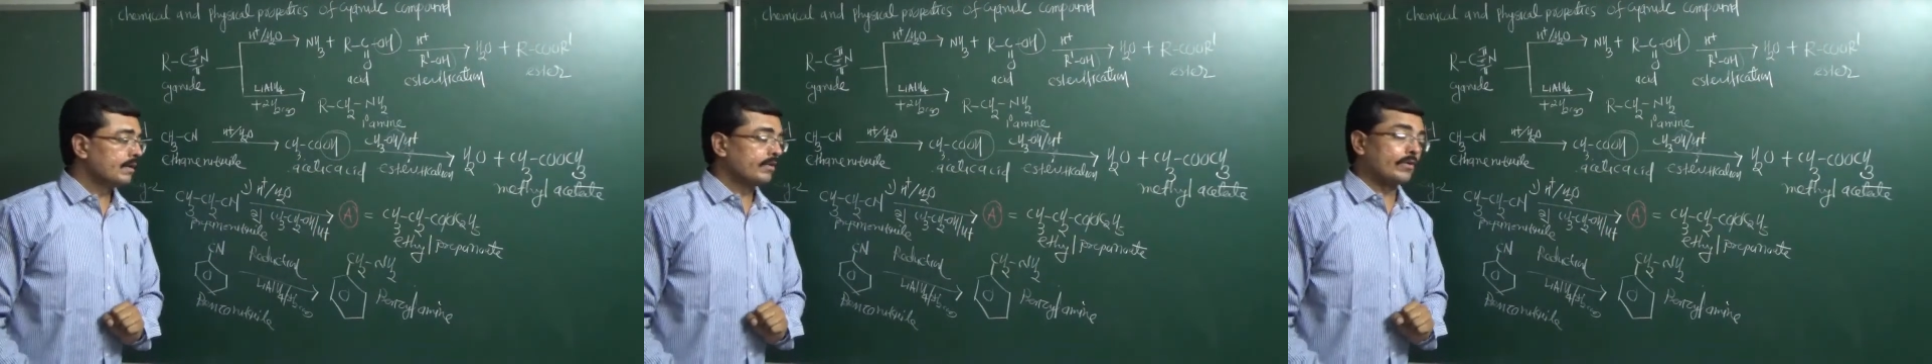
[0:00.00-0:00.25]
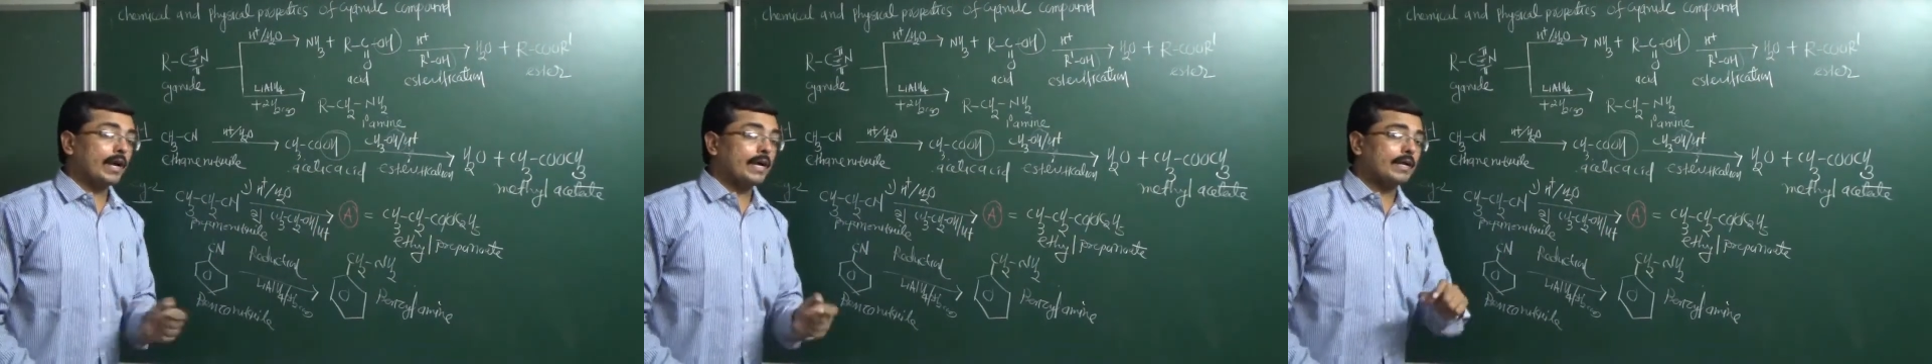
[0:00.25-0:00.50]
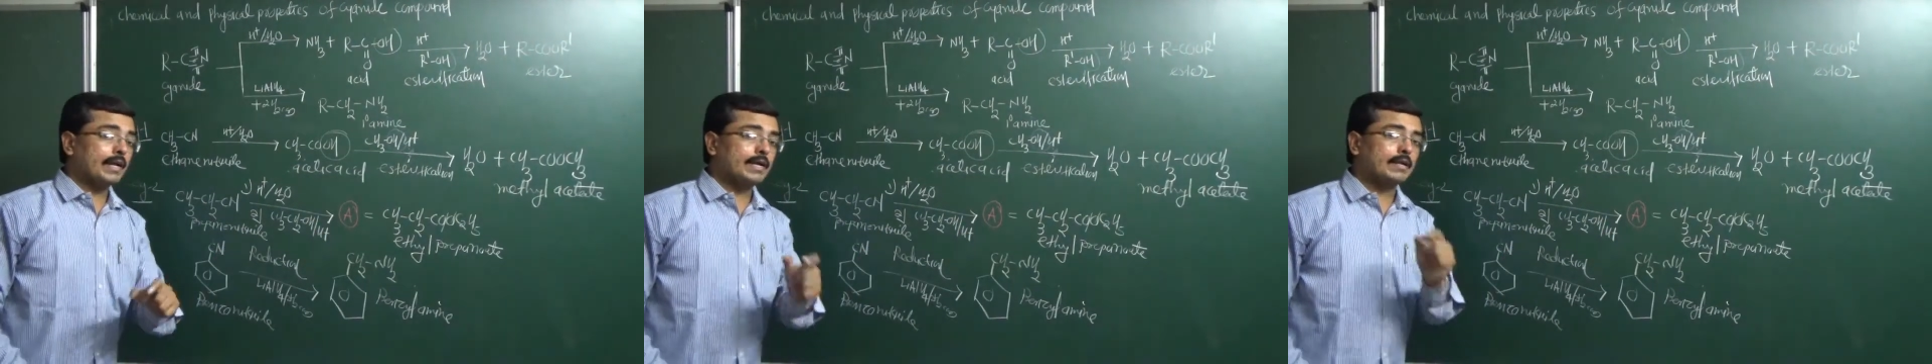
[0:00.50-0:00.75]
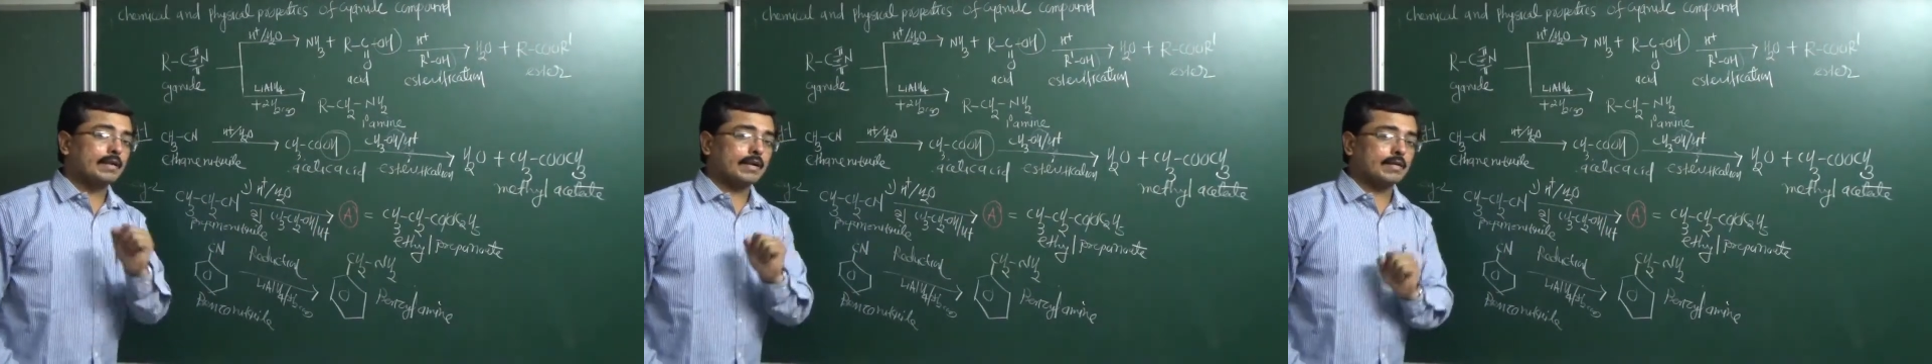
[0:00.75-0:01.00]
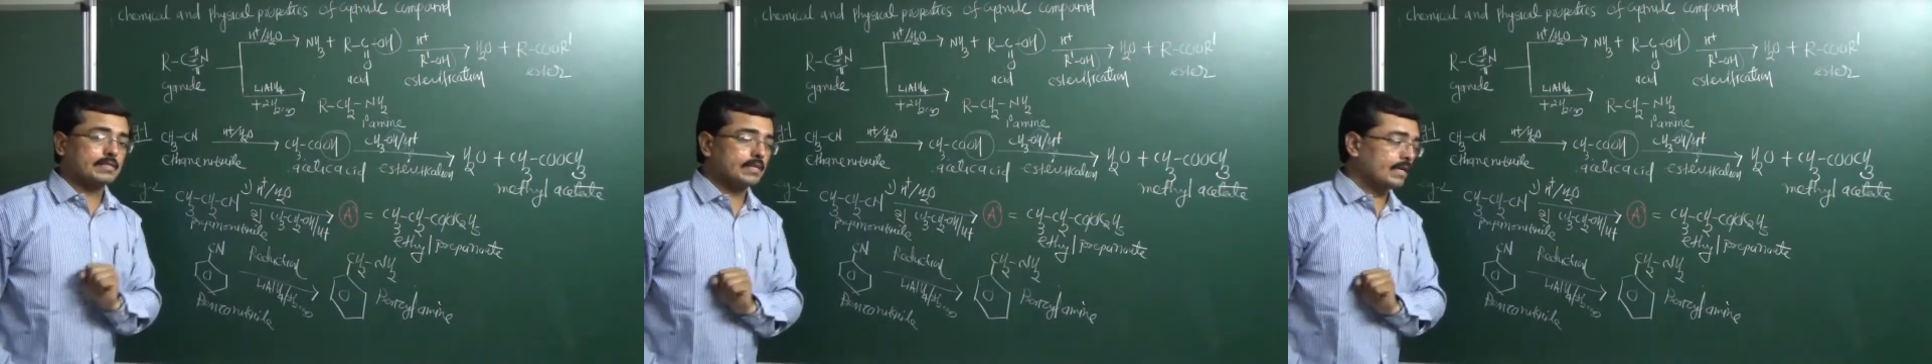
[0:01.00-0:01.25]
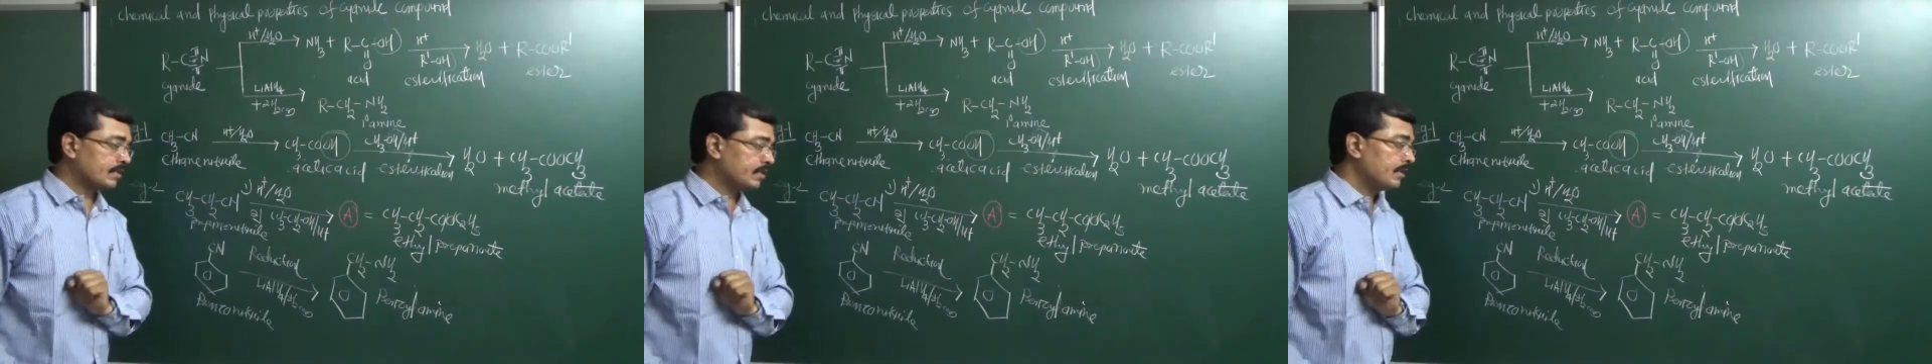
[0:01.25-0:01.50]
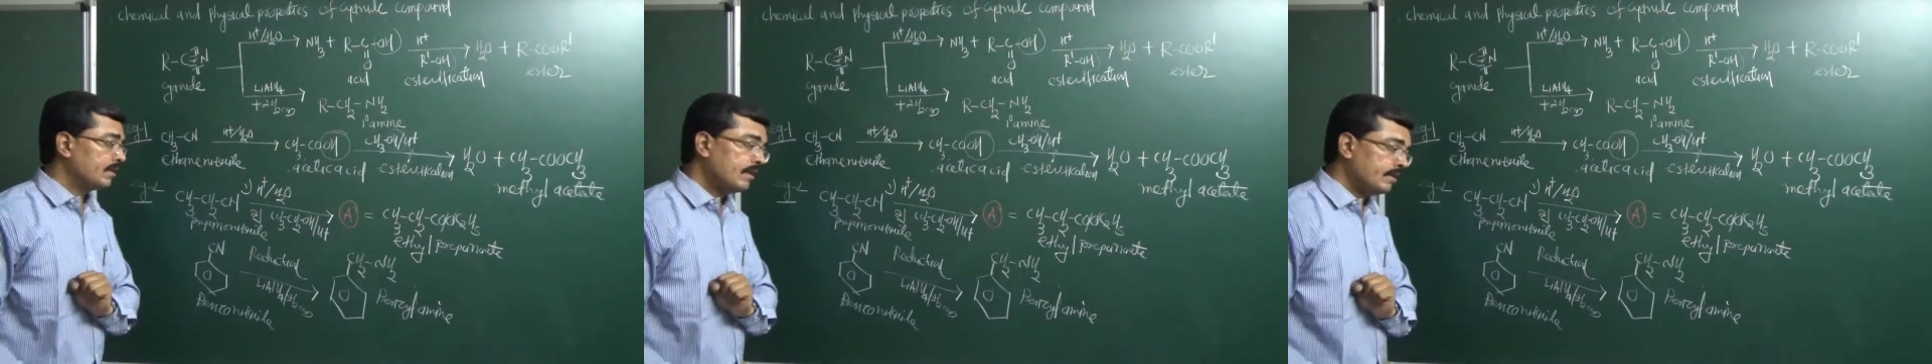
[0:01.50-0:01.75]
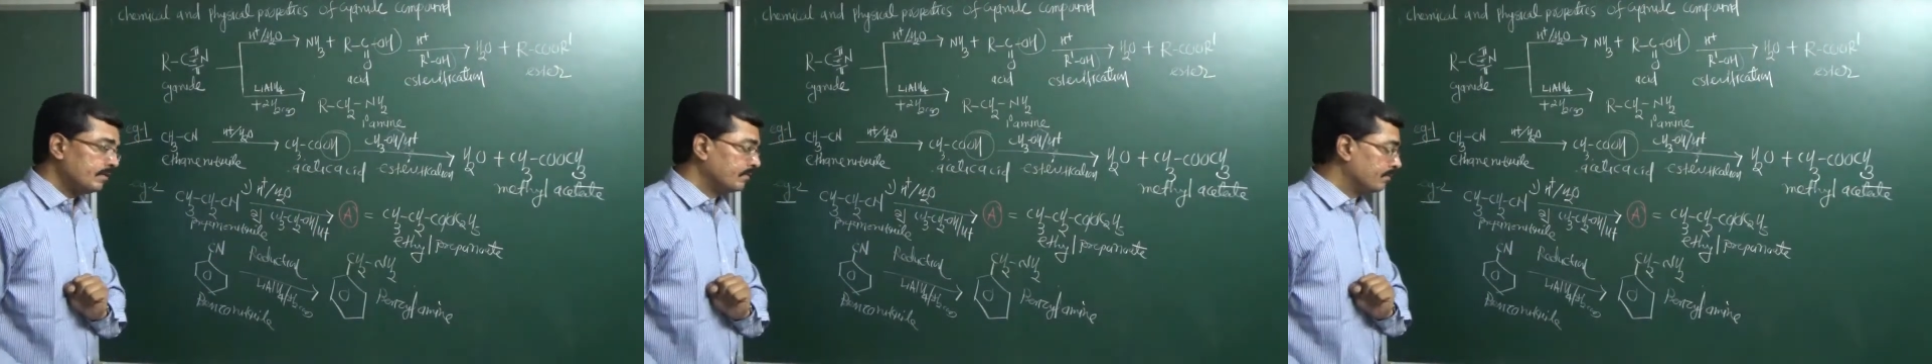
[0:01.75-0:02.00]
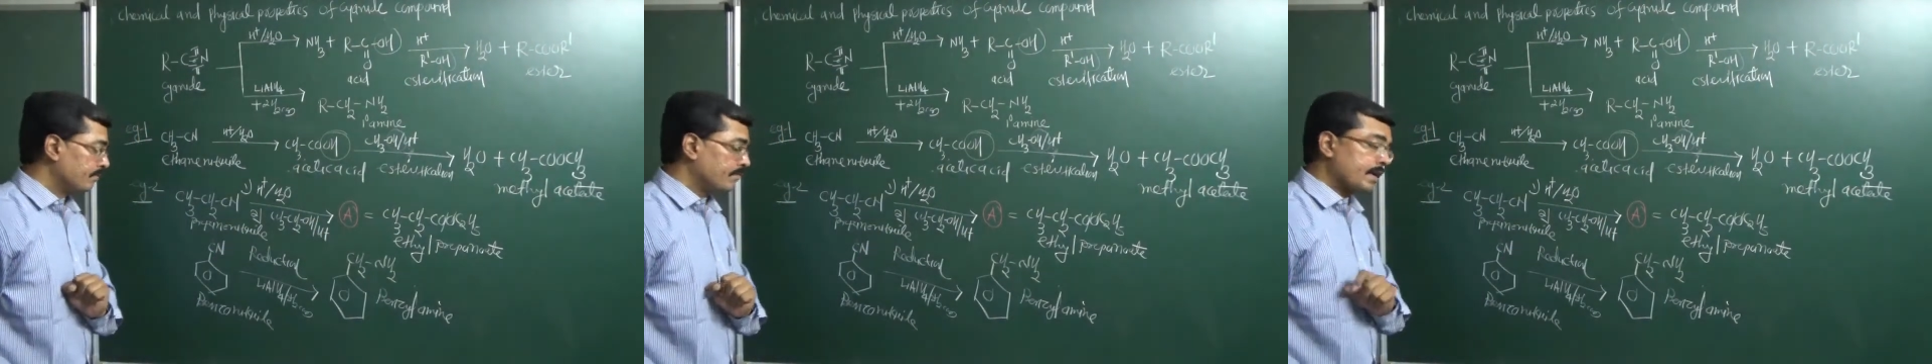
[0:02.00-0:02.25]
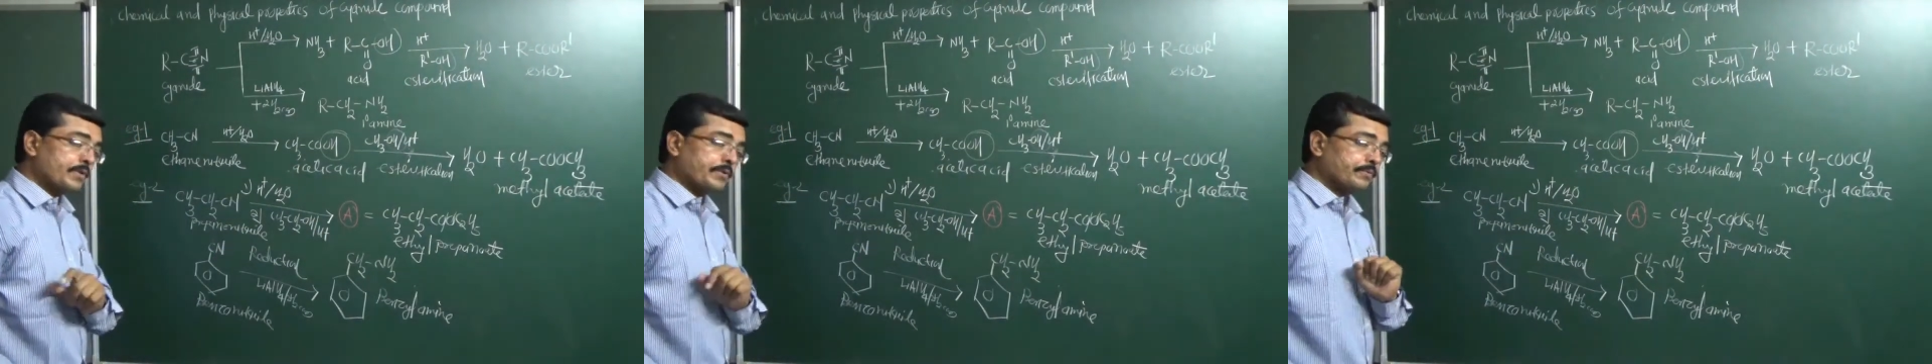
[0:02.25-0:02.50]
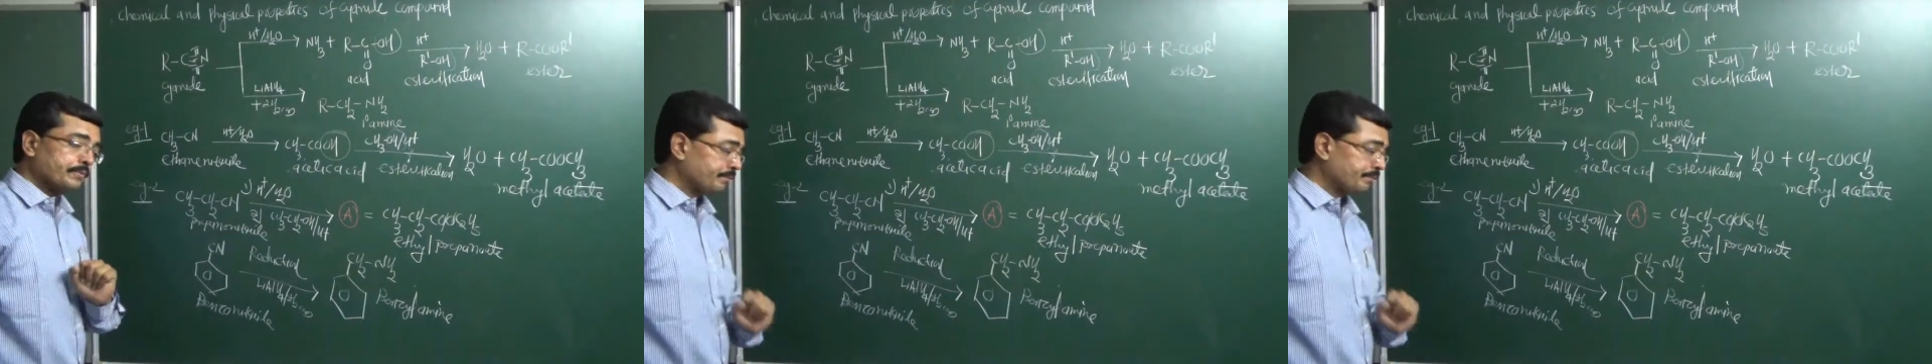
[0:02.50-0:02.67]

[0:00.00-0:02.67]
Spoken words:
write and correct selection done by you.